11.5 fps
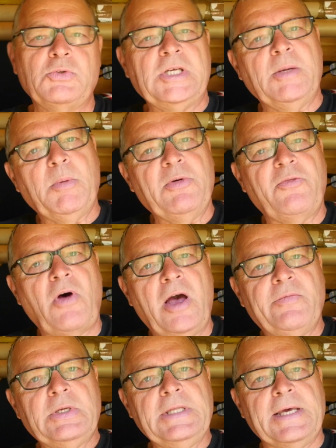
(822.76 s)
tip number
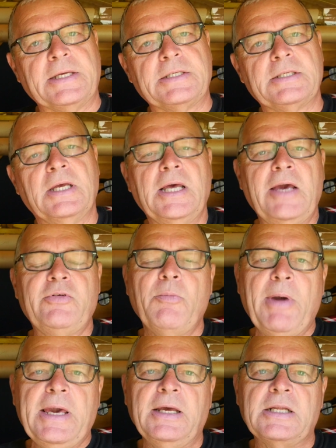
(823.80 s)
5 is this: if you're
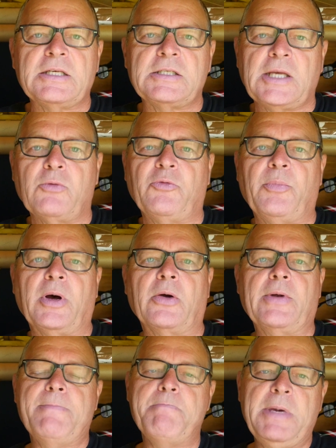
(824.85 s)
making a self bow
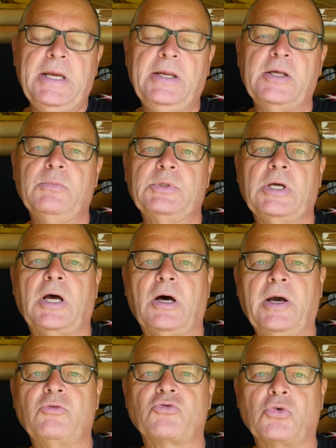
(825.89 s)
in medium to
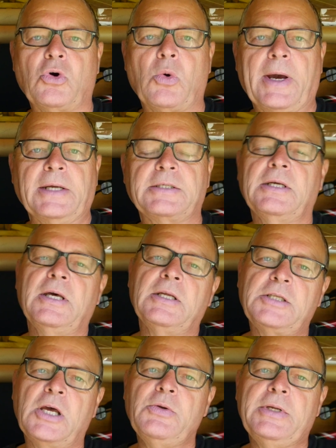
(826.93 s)
high draw weight,
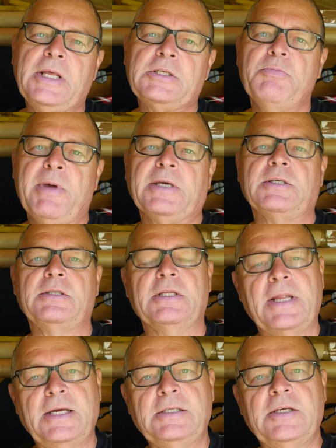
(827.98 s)
don't dismiss the
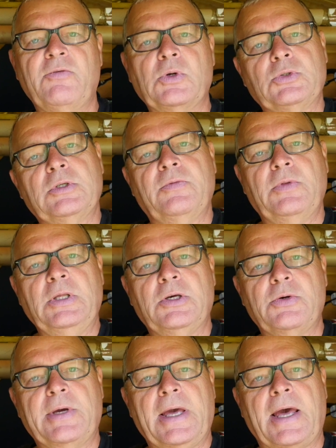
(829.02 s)
native woods of
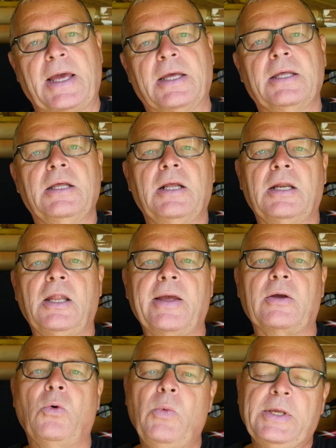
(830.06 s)
the UK
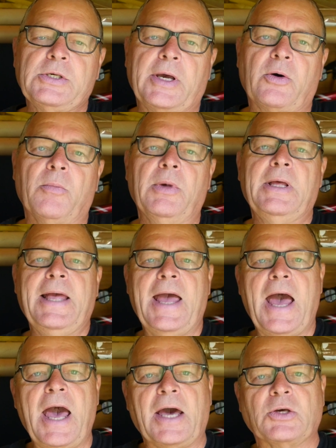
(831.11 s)
like wych elm,
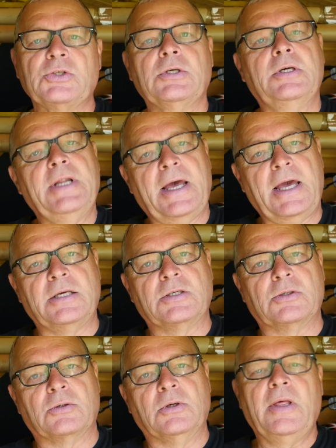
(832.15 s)
ash and
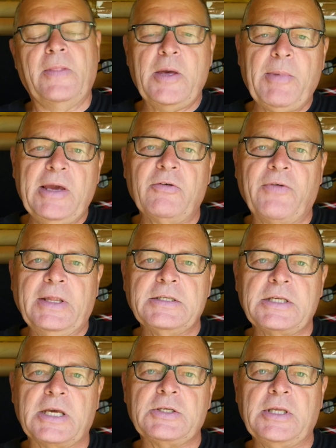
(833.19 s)
hazel. They make
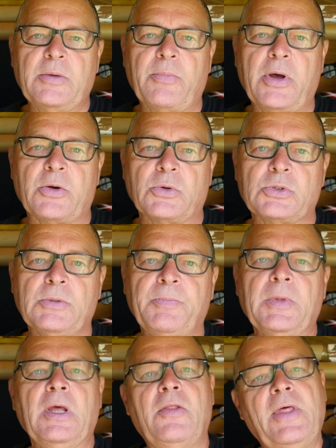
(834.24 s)
fantastic bows.
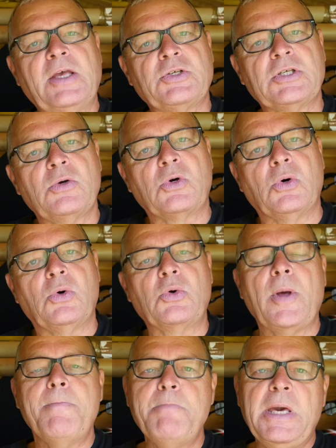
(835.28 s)
They're
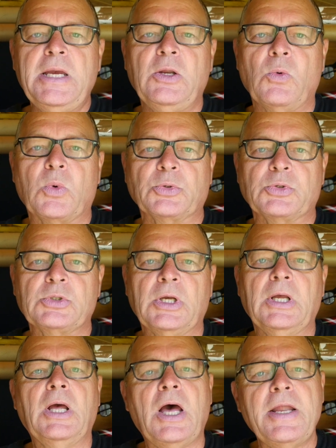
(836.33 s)
so-called mean woods,
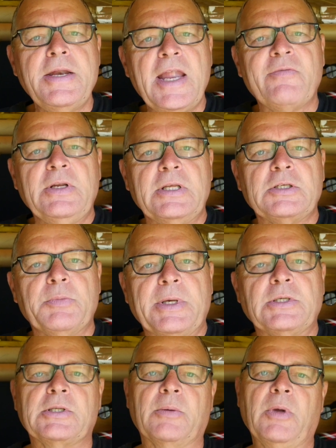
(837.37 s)
and never
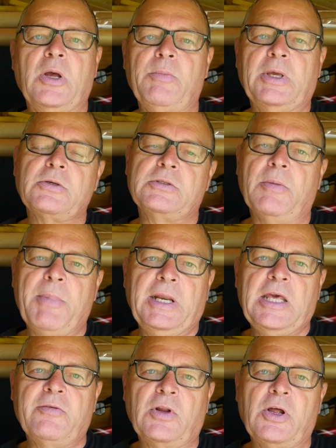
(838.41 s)
dismiss them, because the
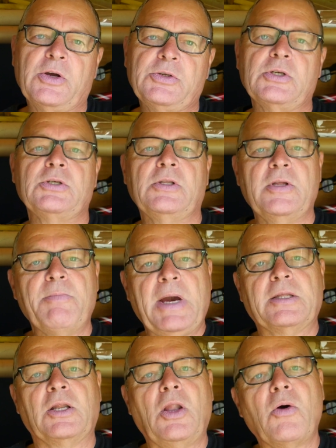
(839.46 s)
medieval archers that
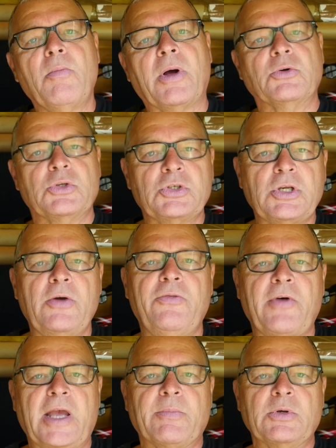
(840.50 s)
made the longbow so
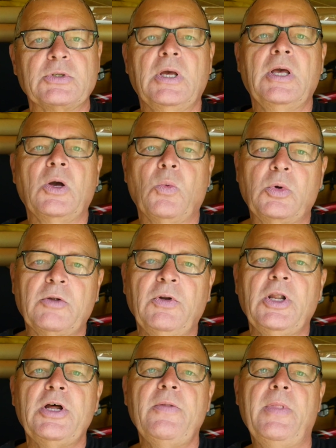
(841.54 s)
famous would have
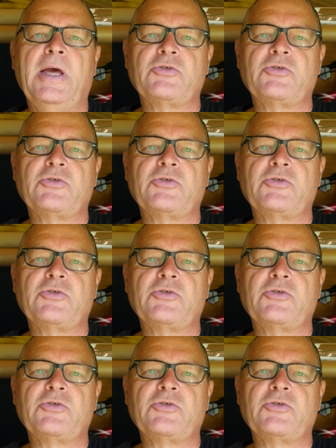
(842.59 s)
learned their